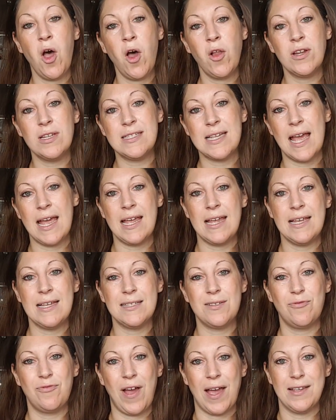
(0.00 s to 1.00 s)

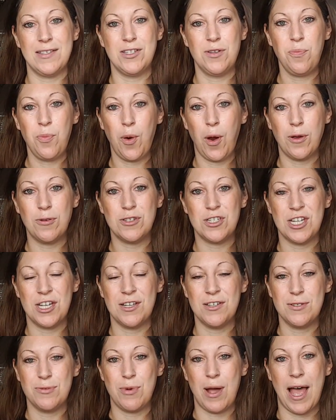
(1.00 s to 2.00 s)
holidays fast
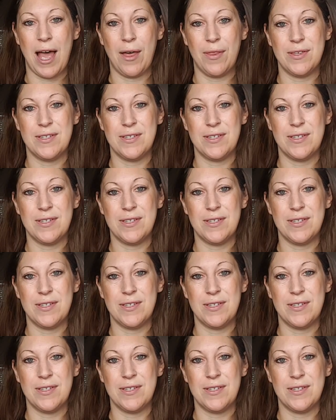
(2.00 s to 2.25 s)
approaching as well,